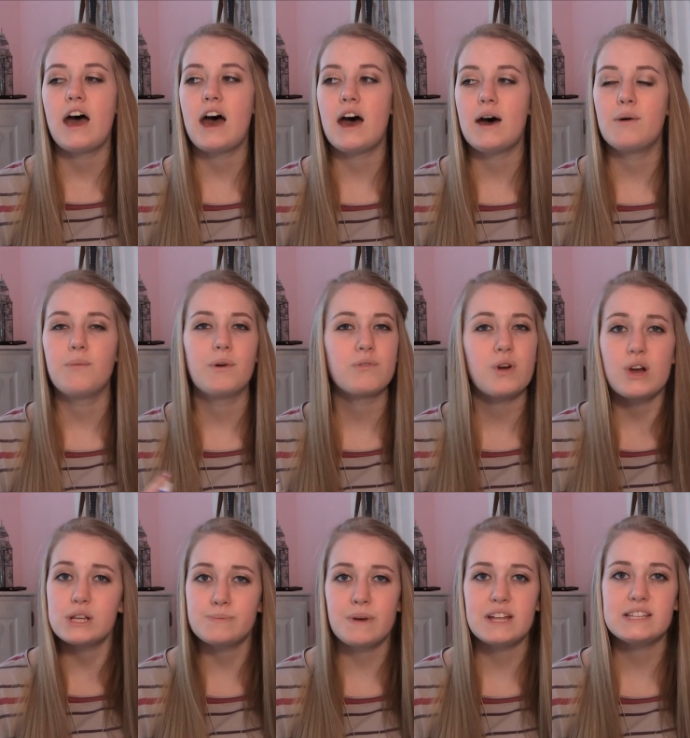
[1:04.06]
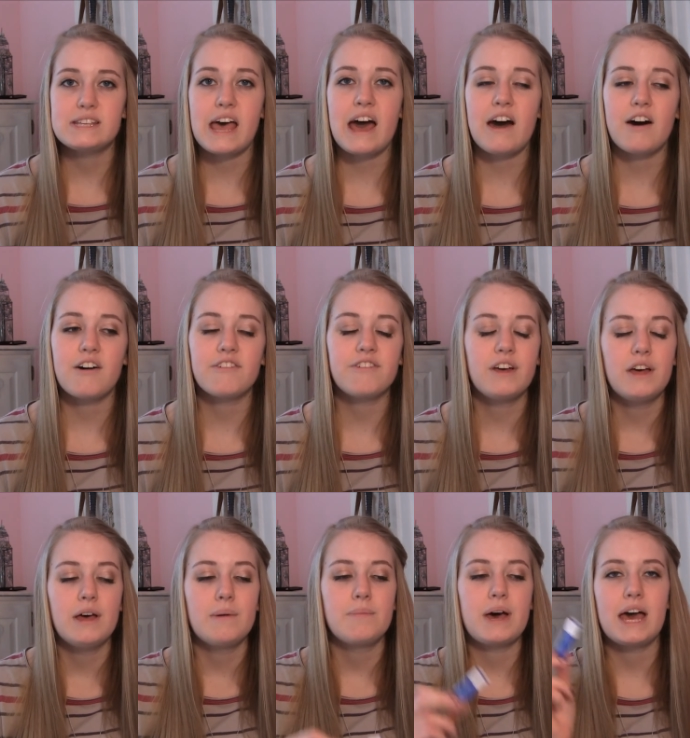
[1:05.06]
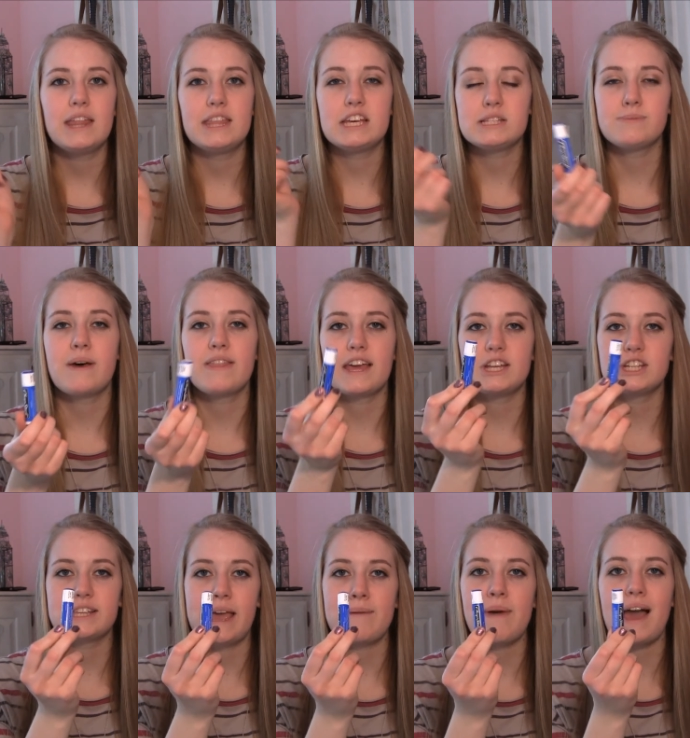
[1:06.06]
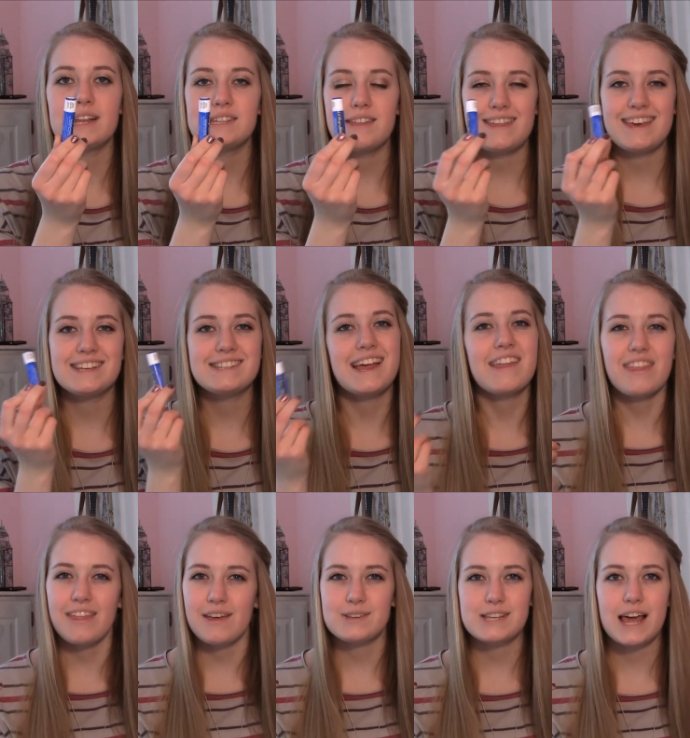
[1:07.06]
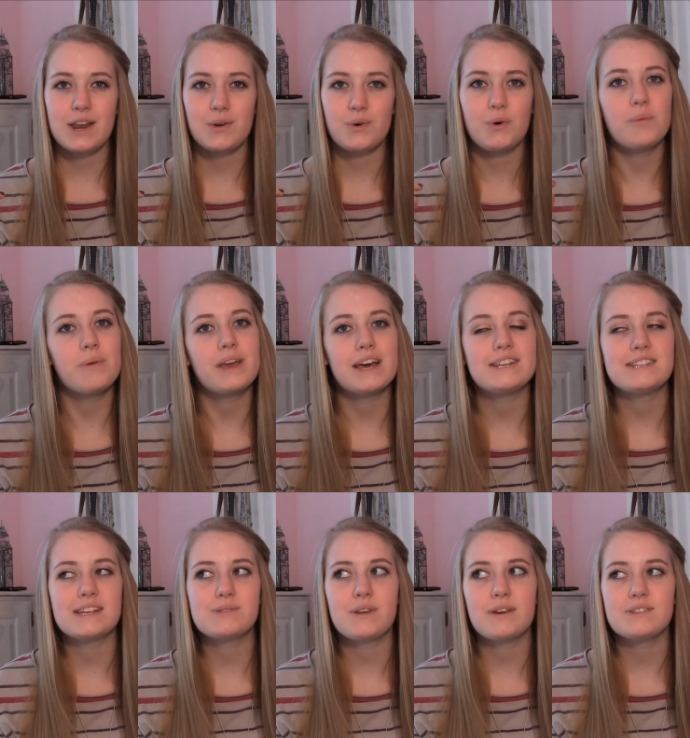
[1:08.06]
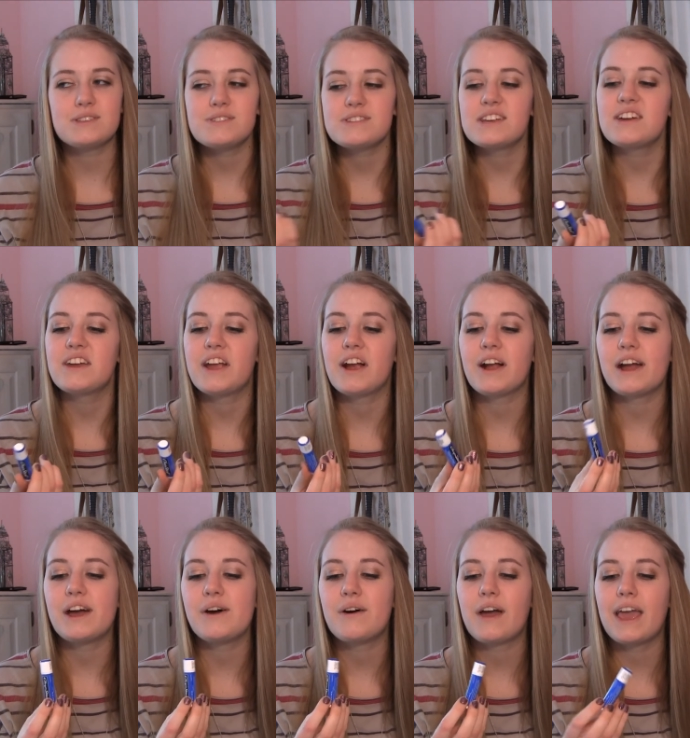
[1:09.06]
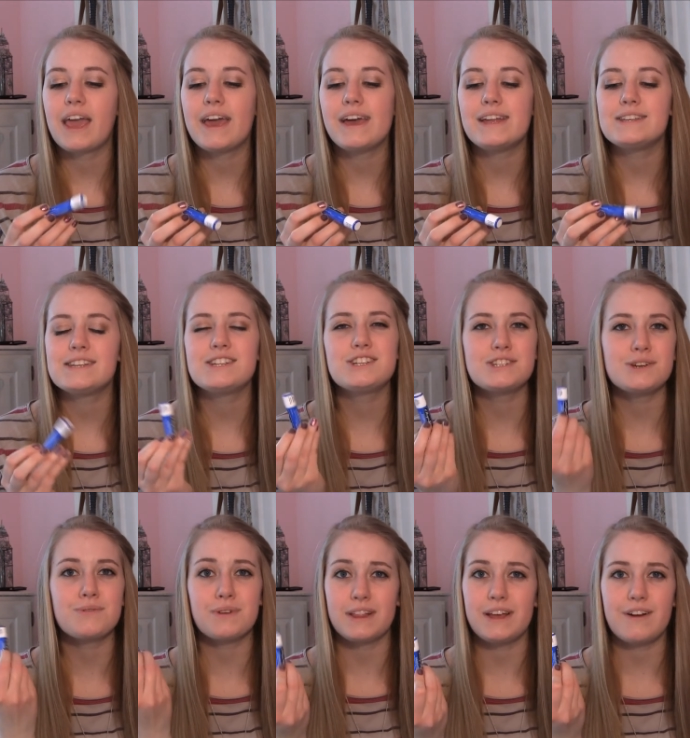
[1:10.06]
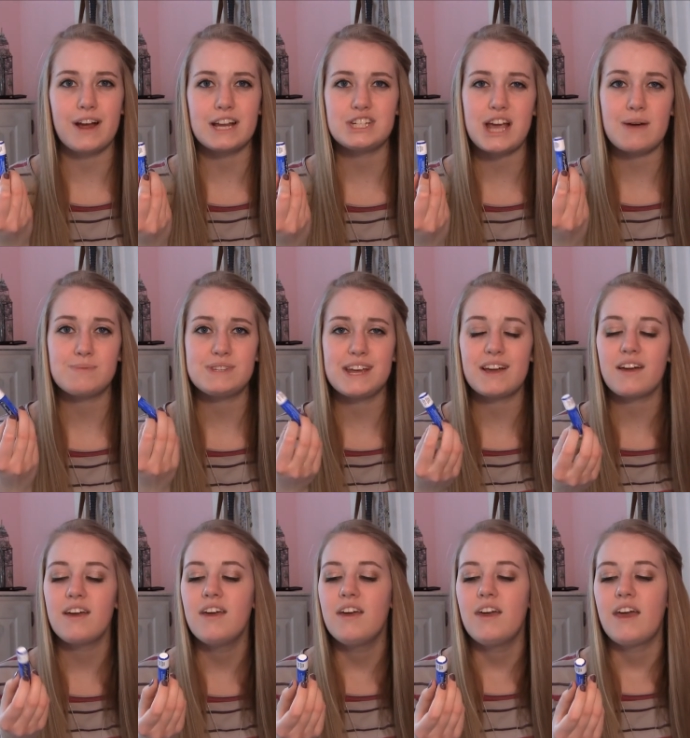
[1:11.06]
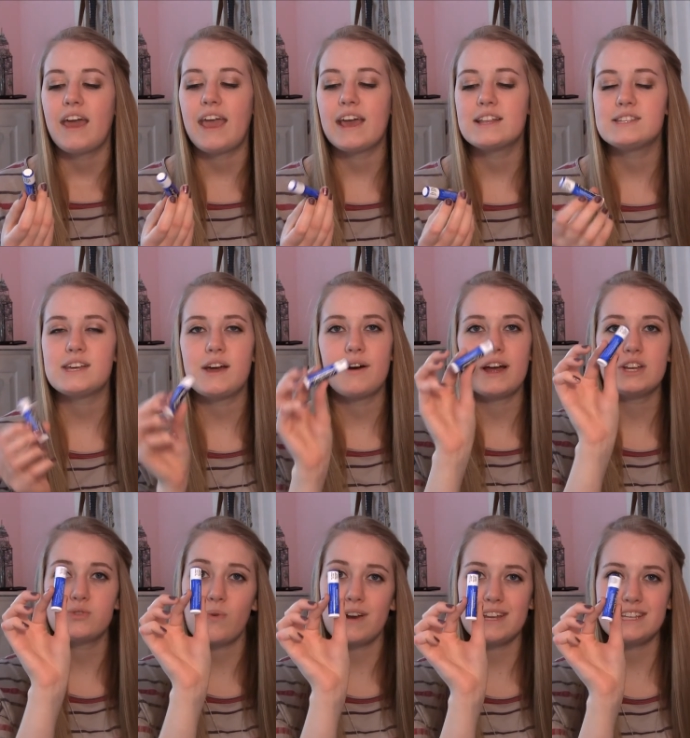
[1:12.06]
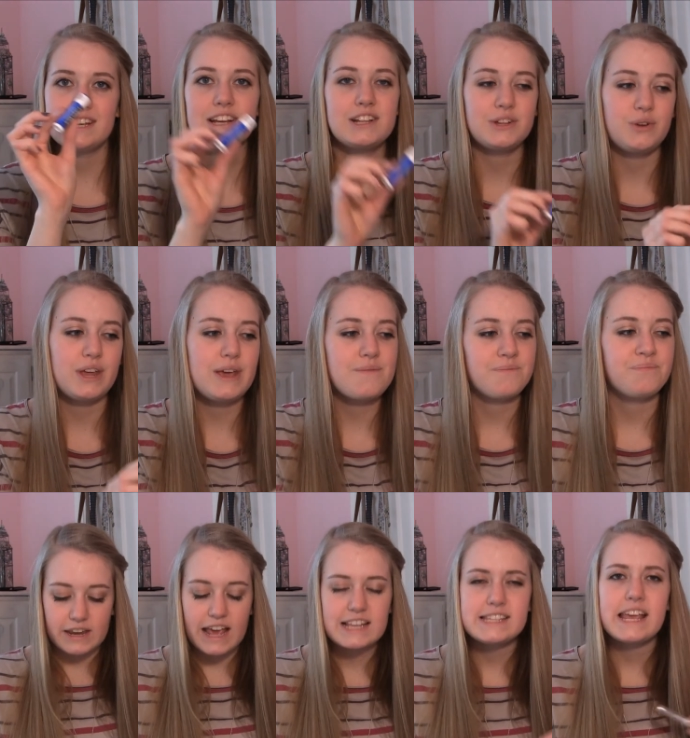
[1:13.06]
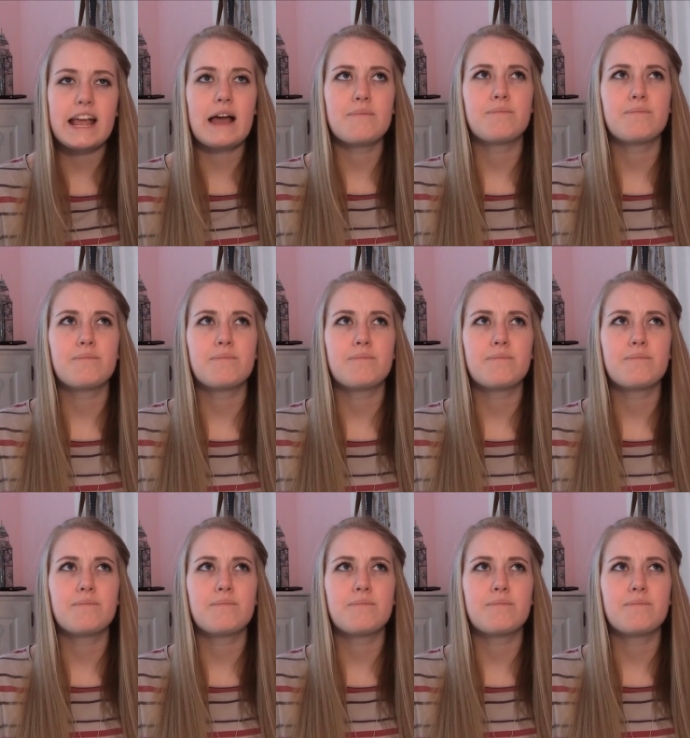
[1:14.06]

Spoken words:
Rosebud Salve, but this month I just came back to this. I thought that was kind of cool because that's what I was using a year ago, and it's just a really great chapstick. And so I just wanted to include it. The next thing